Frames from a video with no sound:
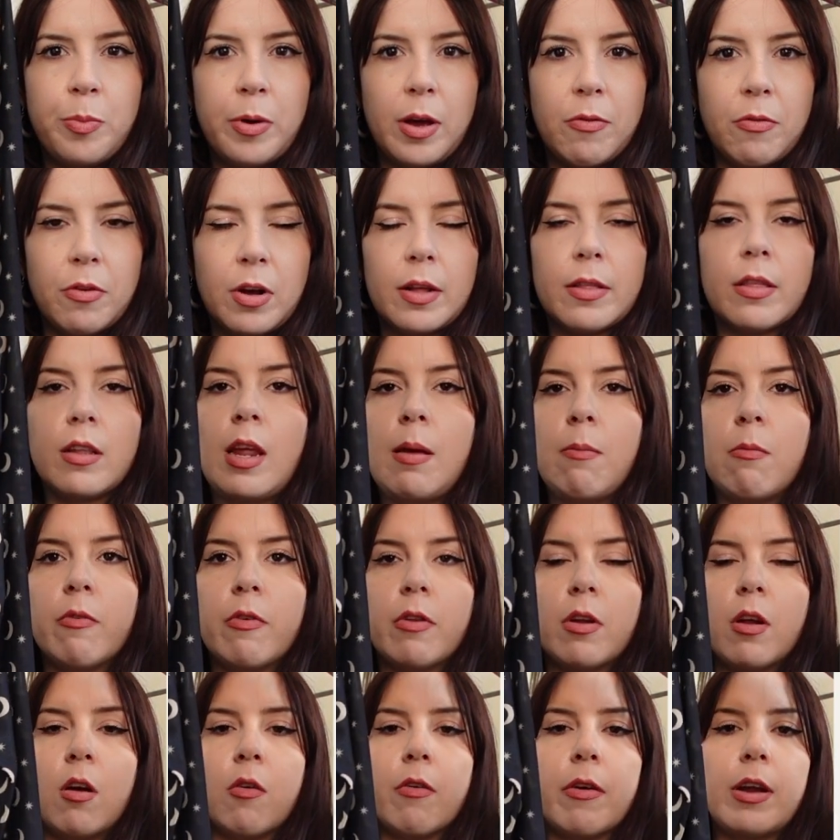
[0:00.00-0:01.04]
I forgot the name of
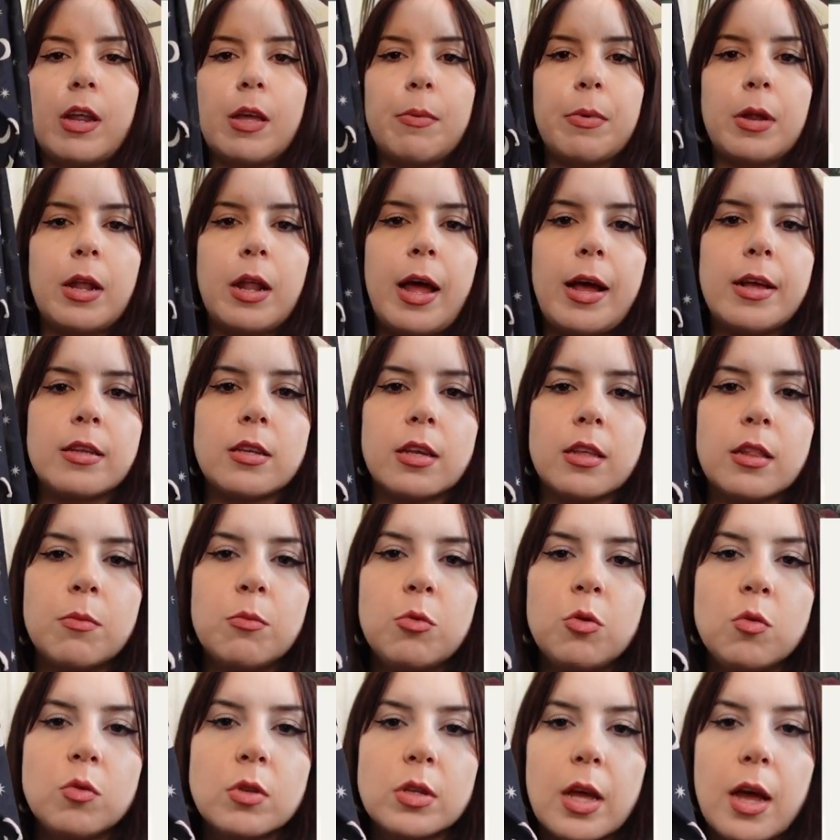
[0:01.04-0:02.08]
it already, but it has like the
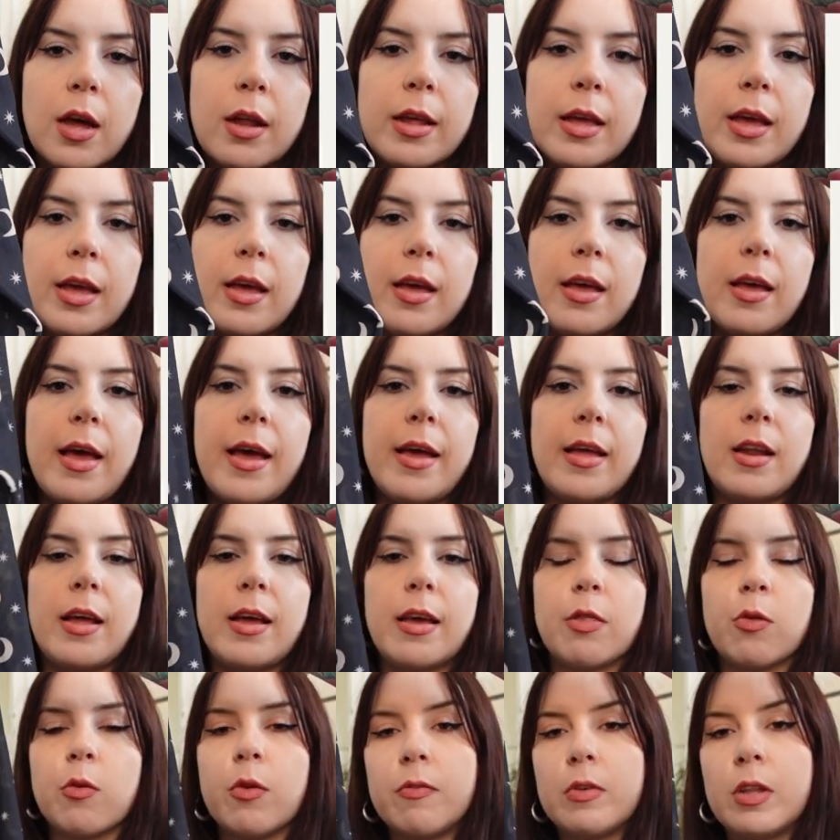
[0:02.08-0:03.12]
moons on it, and I
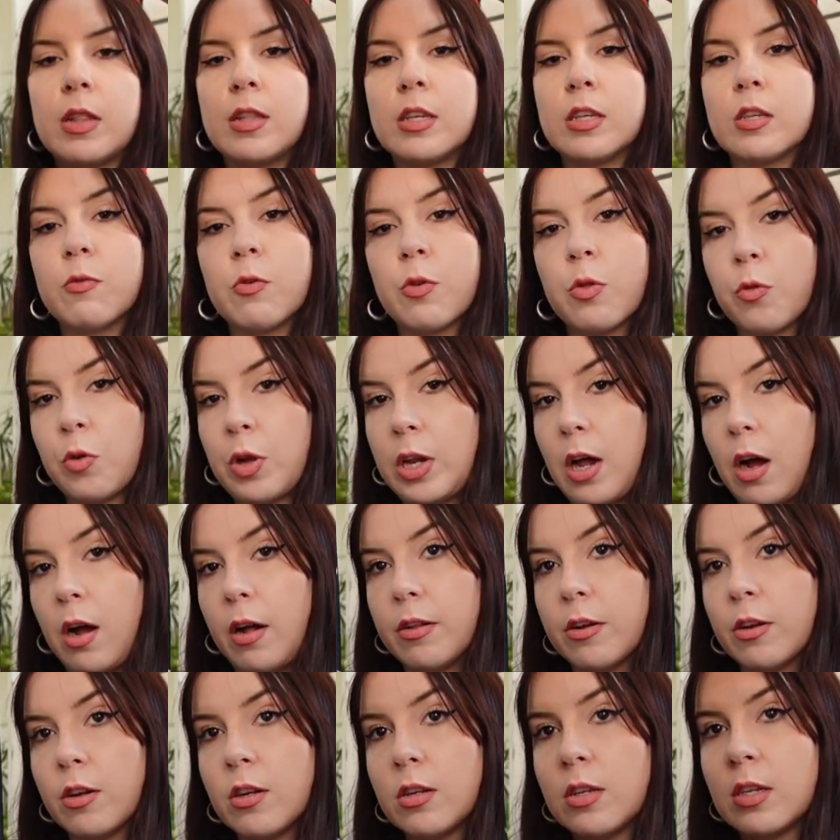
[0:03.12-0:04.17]
thrifted this for
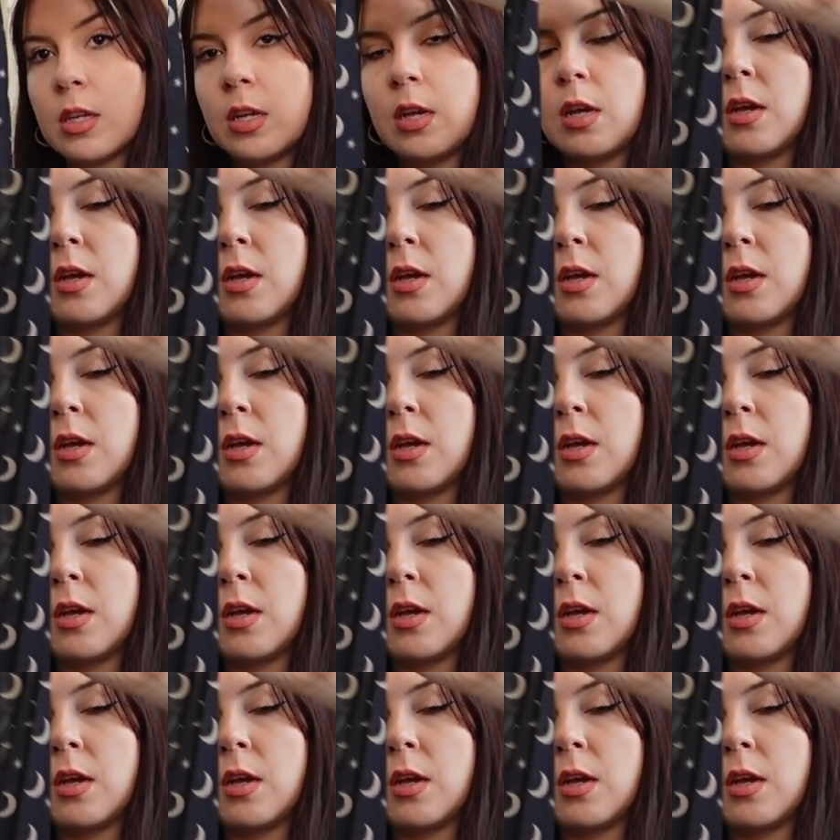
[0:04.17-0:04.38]
$3.